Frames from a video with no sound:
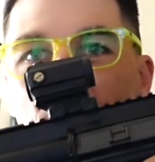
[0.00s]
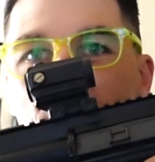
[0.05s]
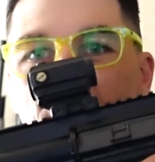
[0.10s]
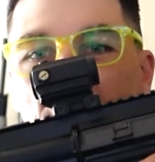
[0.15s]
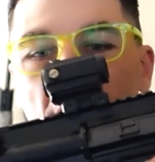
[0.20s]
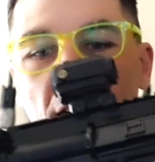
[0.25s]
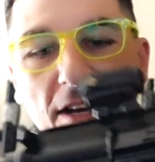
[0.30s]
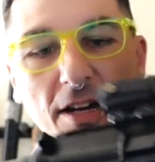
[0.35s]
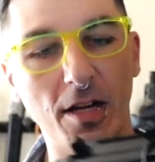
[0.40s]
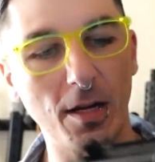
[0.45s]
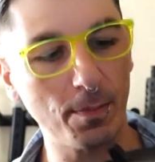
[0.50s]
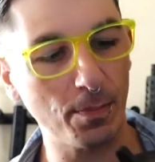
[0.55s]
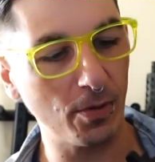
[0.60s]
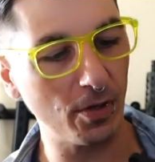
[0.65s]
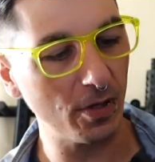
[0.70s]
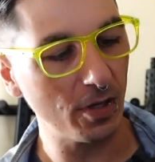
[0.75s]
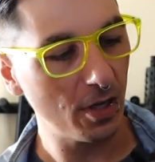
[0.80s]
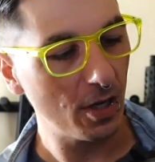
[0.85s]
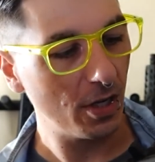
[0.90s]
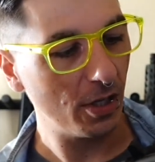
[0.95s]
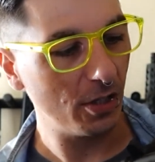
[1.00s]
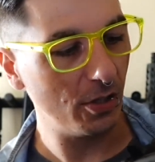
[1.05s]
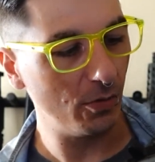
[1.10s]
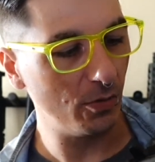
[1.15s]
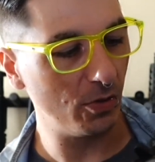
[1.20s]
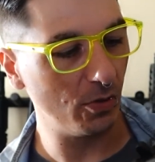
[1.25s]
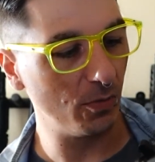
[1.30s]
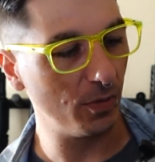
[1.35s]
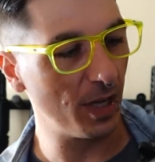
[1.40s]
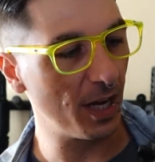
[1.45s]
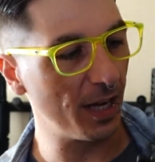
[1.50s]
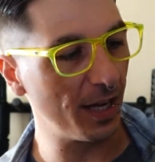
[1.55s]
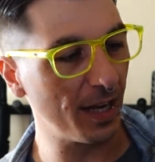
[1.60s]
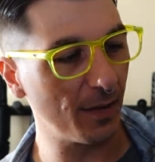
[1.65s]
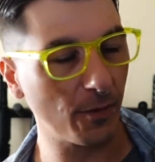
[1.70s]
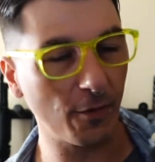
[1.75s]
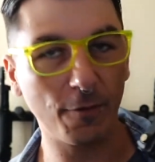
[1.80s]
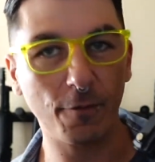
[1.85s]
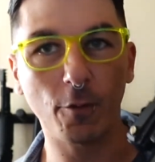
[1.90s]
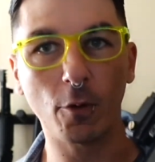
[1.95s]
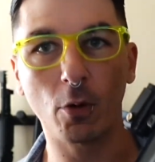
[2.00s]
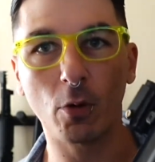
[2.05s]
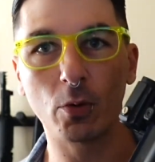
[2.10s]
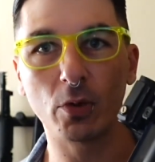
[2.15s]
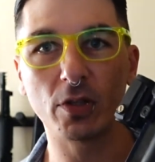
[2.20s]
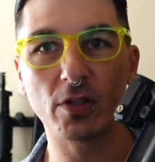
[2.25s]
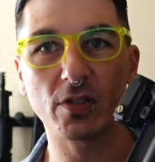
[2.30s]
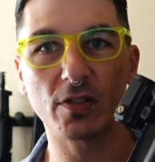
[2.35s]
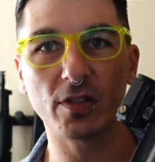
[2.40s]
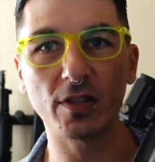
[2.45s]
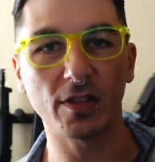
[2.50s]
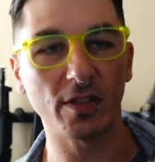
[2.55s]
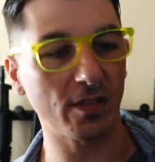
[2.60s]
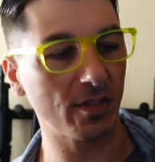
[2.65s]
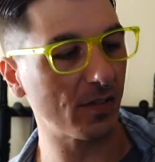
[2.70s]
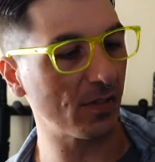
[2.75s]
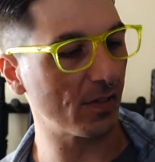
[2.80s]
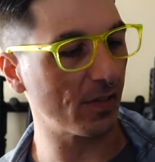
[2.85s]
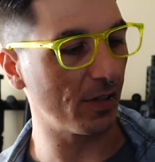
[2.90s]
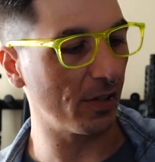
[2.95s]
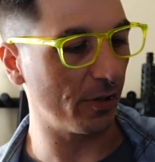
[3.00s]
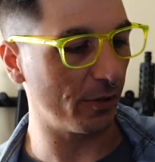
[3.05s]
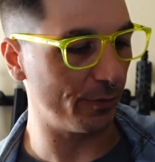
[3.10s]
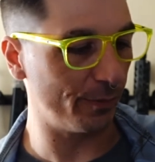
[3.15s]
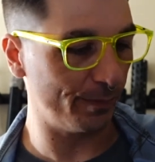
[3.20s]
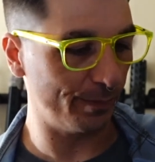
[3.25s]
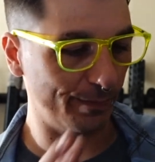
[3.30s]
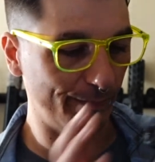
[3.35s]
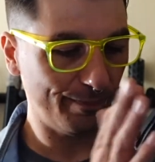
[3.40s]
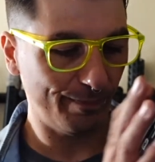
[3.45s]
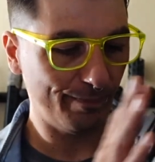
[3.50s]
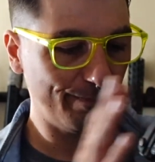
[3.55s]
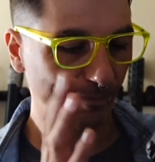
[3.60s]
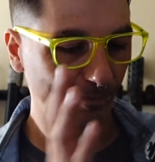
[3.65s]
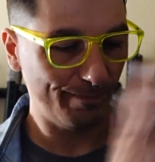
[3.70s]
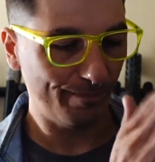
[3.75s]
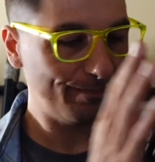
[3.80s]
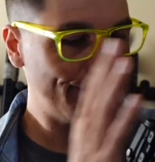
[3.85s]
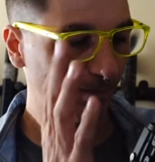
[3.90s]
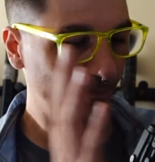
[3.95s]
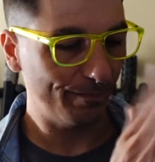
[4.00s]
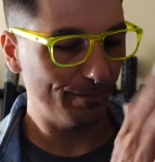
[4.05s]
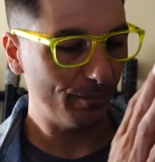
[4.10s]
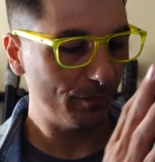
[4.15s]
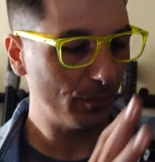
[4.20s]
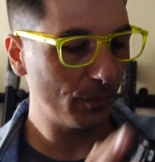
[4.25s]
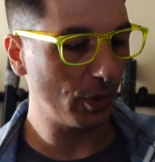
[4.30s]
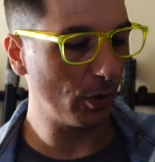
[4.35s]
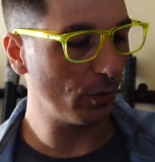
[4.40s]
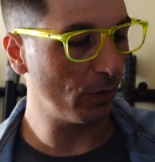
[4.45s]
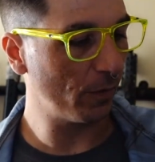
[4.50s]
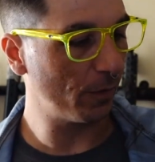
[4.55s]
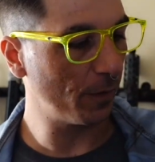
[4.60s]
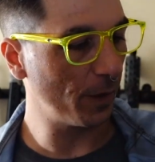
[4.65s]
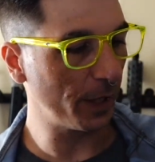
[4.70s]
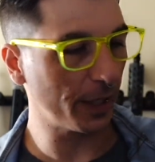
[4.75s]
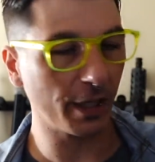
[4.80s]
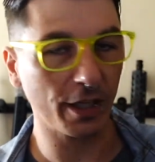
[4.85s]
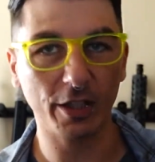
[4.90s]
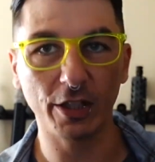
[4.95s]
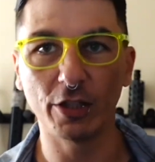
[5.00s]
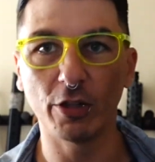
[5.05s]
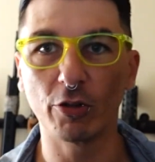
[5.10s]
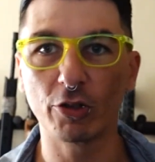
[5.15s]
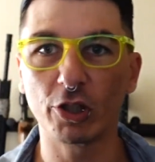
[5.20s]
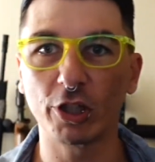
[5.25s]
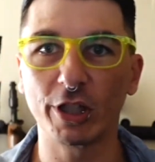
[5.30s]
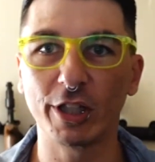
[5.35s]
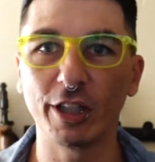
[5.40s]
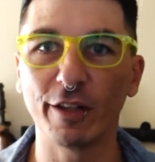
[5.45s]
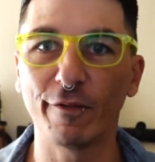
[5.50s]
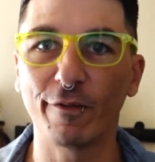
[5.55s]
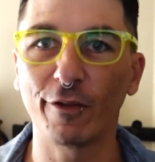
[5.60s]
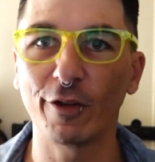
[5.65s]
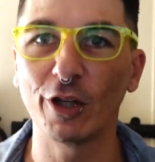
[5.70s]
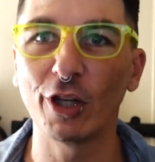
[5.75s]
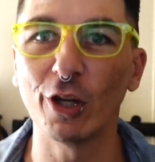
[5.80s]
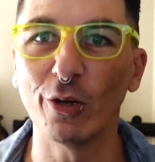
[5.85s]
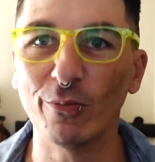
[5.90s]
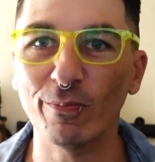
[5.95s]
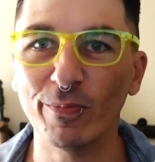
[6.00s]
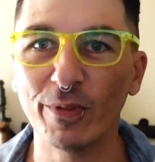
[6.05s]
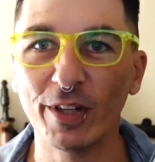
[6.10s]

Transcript: side upper. You do not have a forward assist, so no fucking Kenosha kid for you.